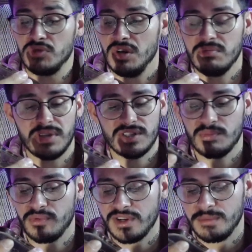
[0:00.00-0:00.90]
Nope,
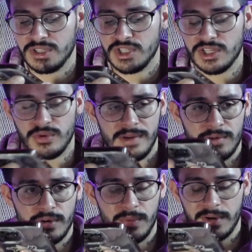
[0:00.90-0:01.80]
that's pretty much it. You
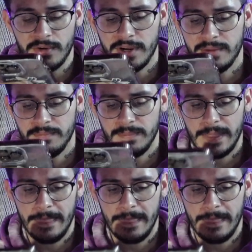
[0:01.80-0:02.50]
have a good one, all right?